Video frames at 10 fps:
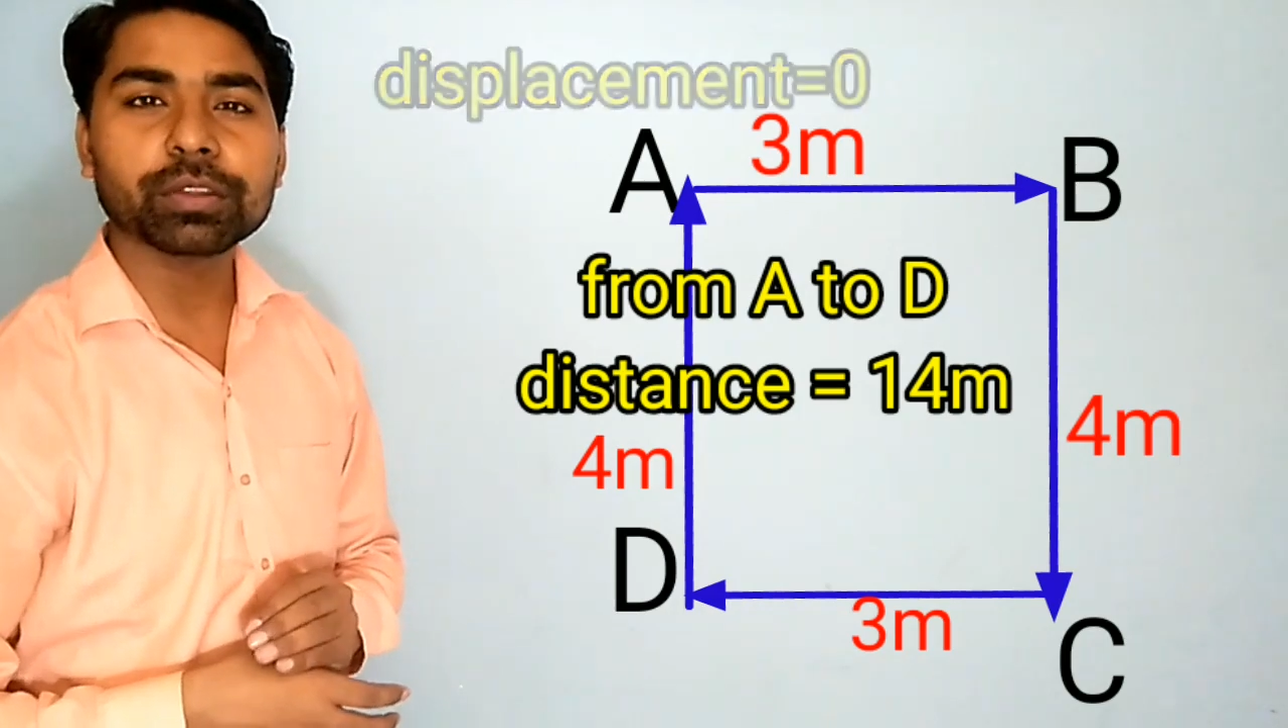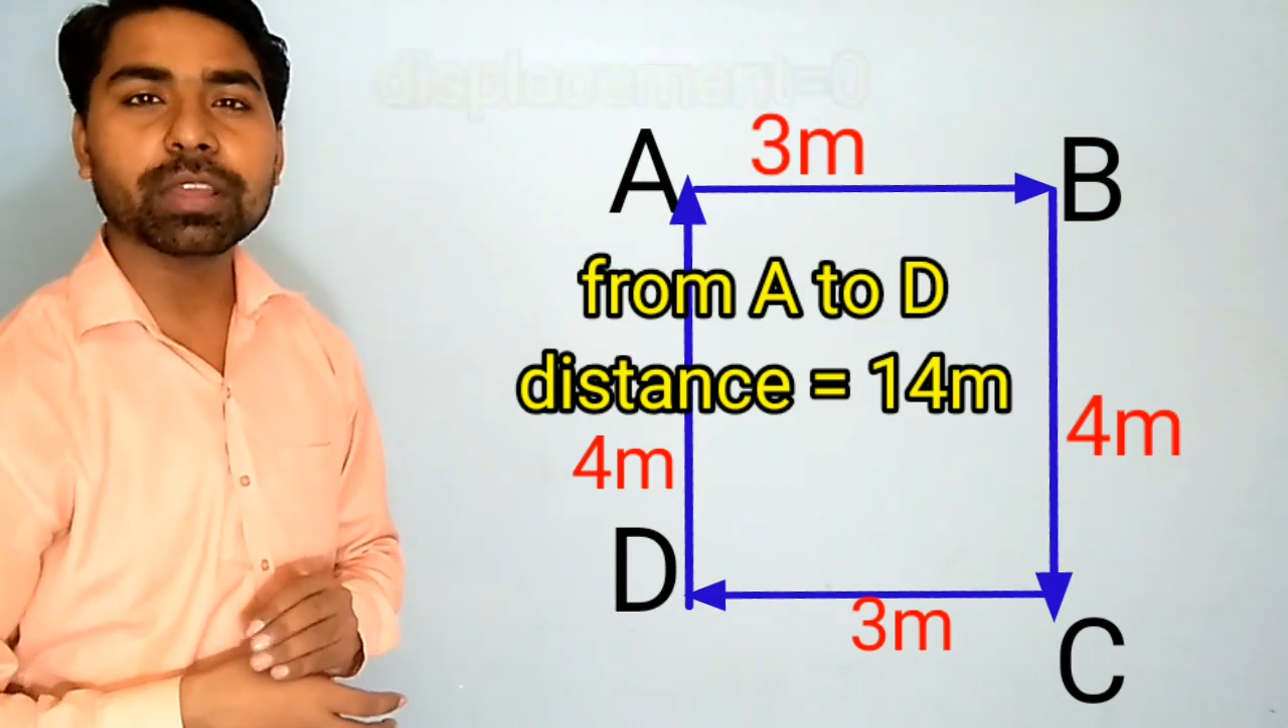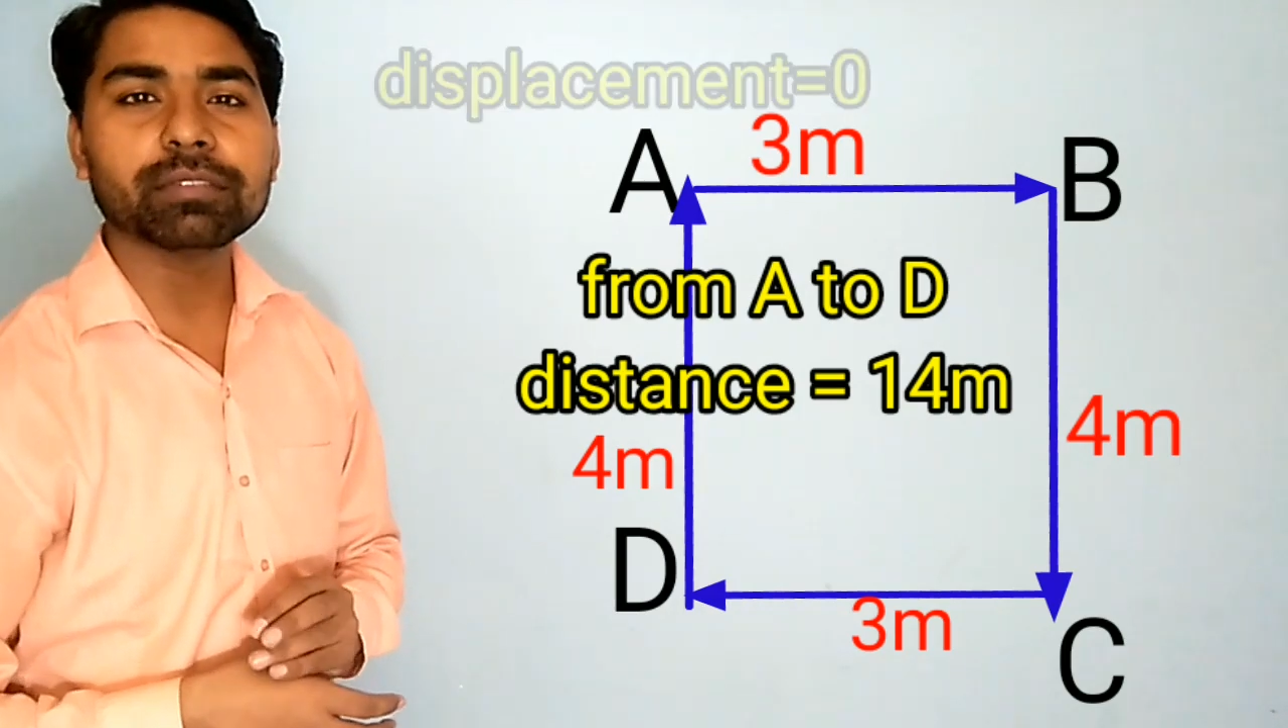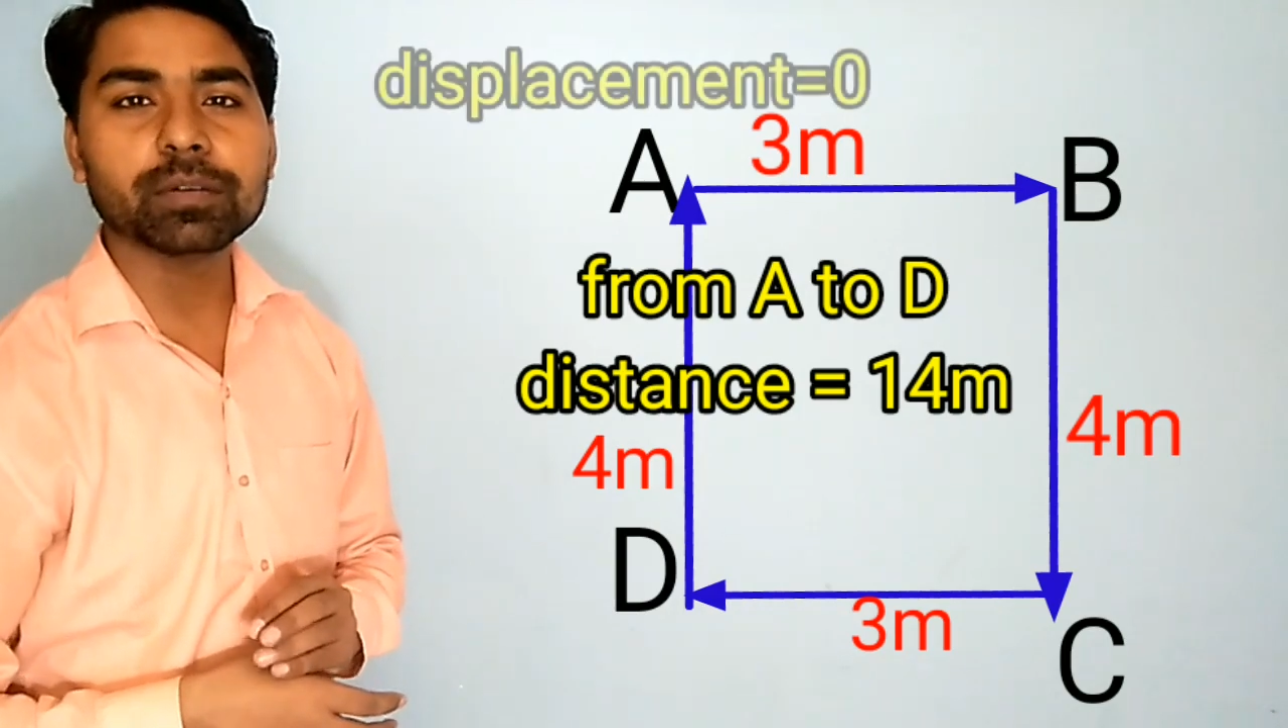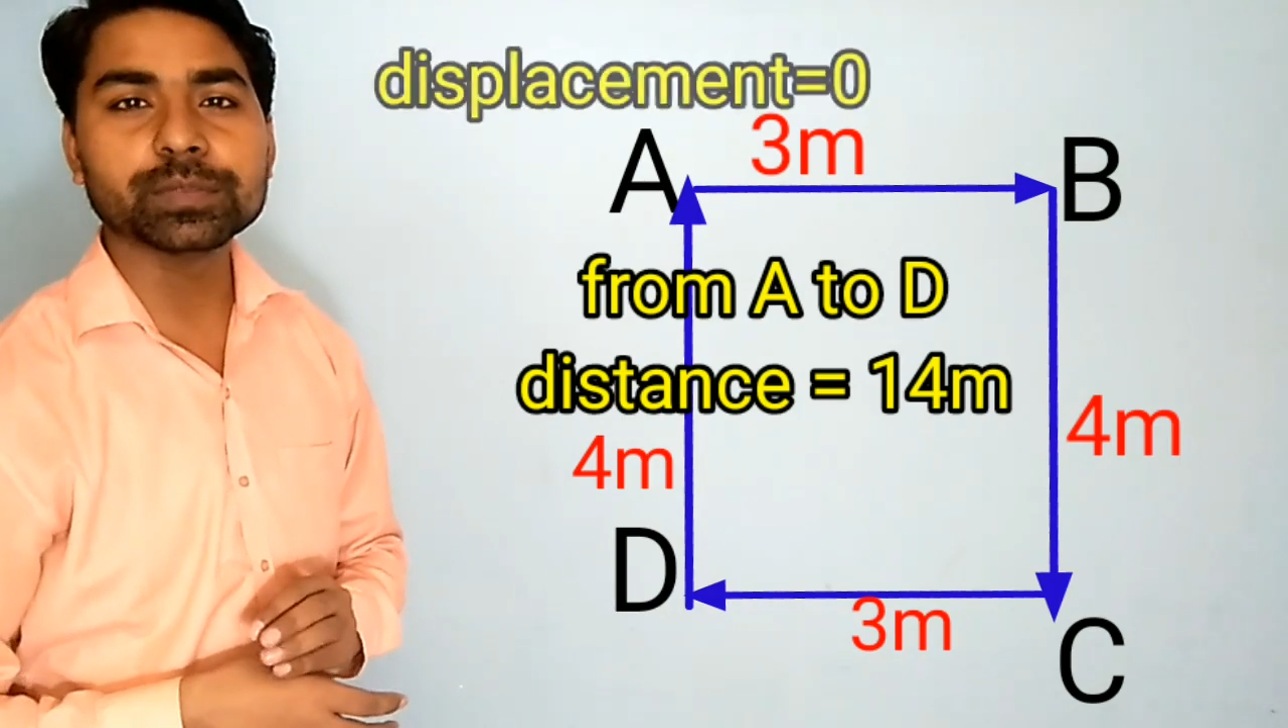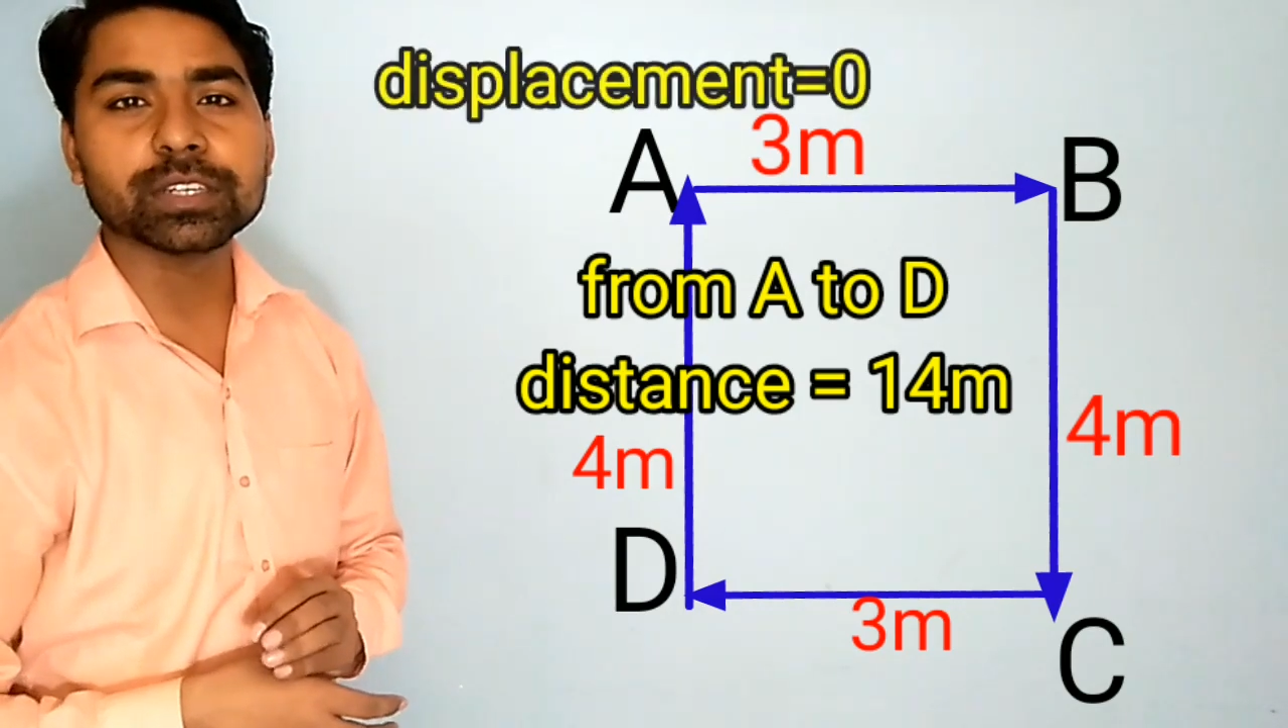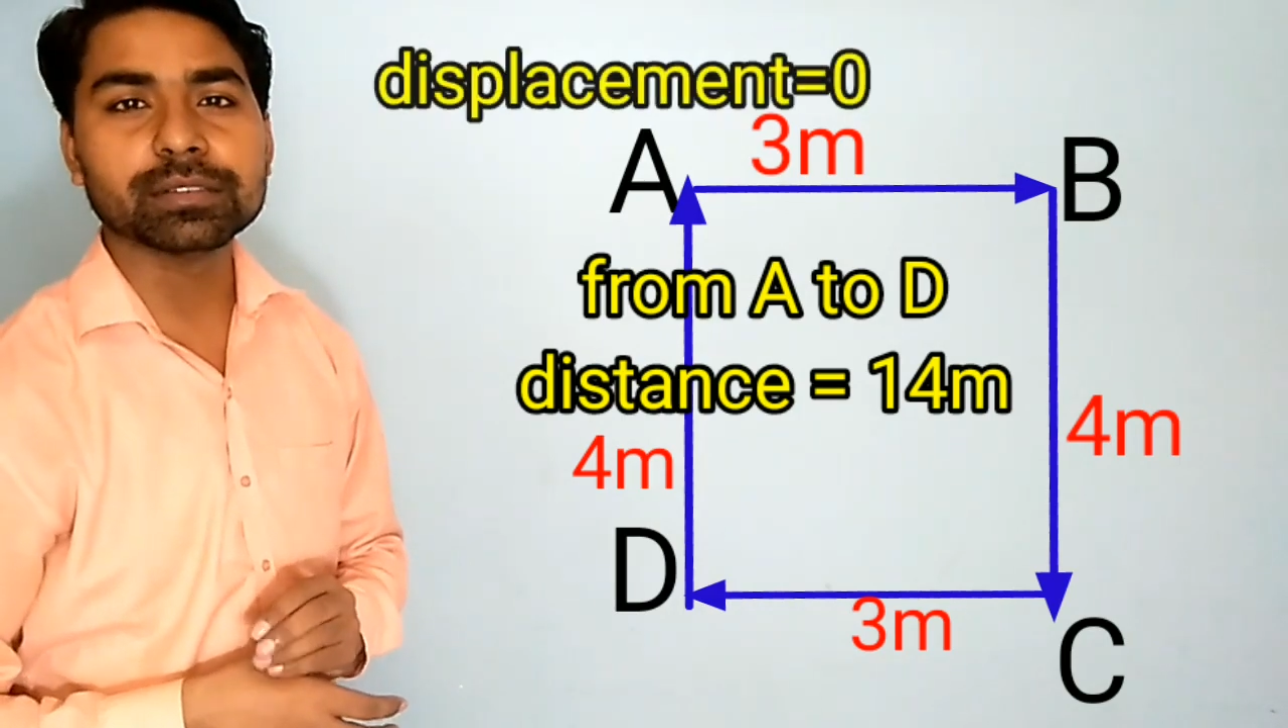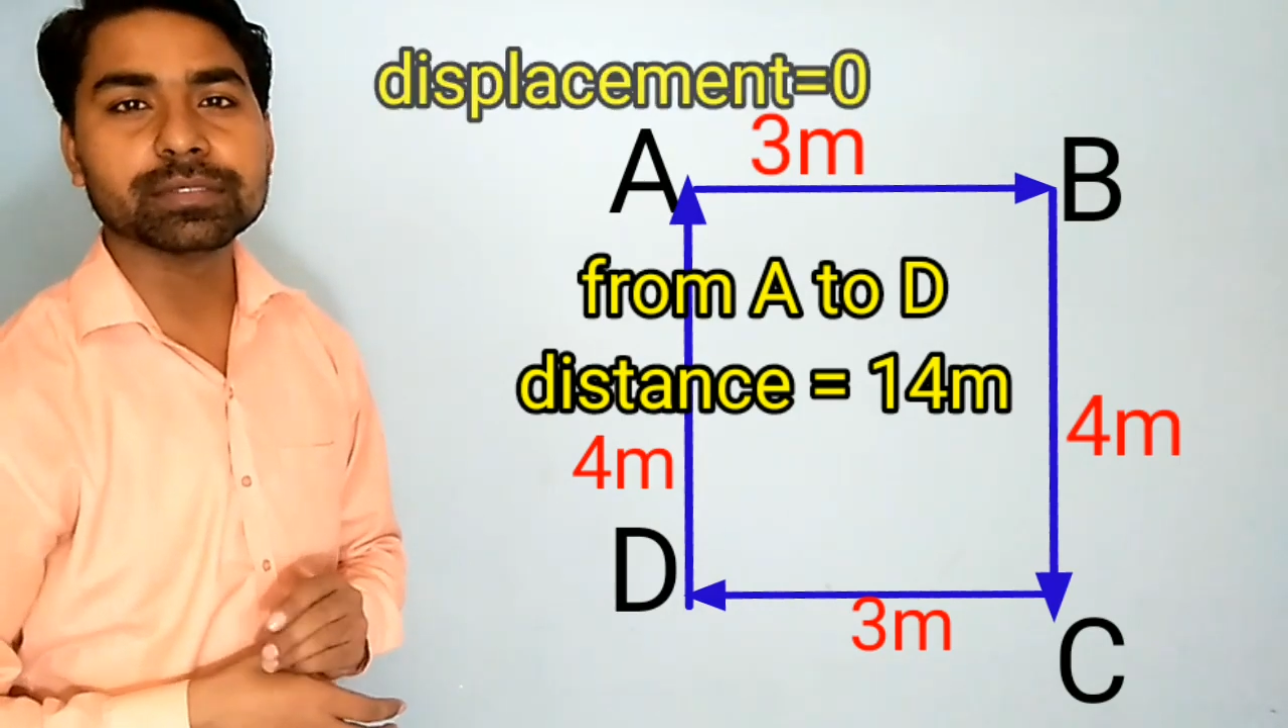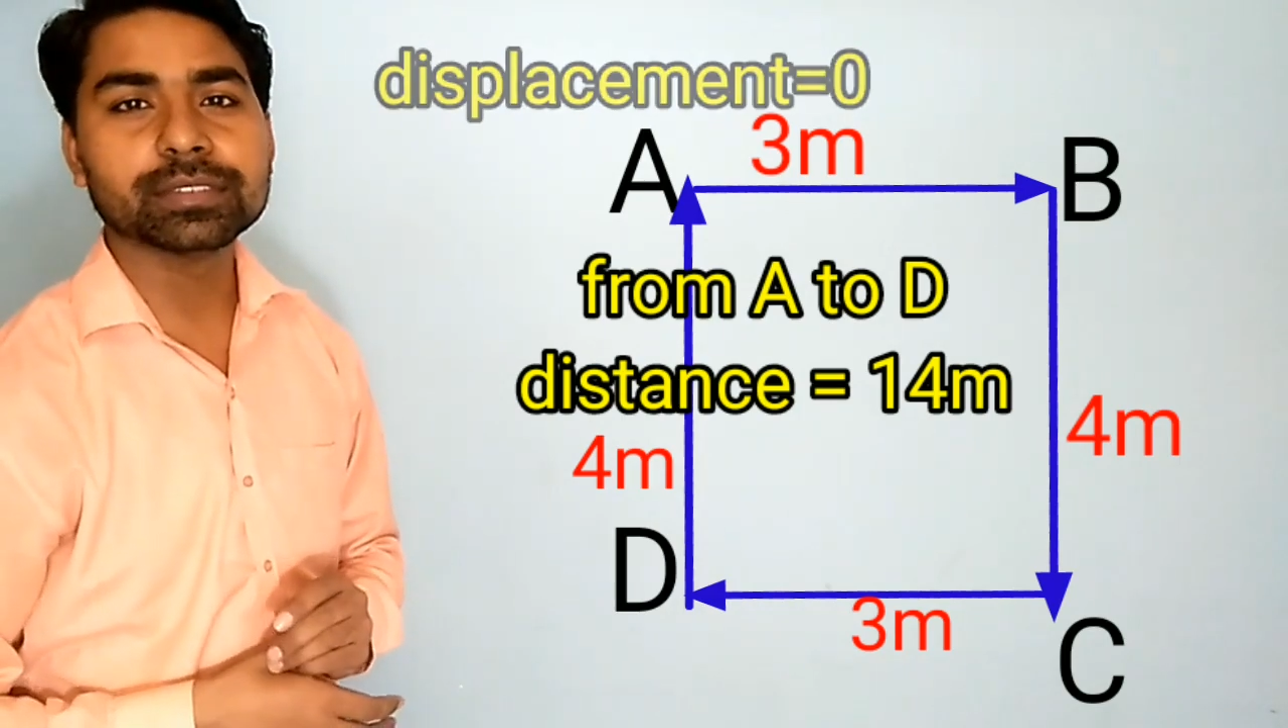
have observed,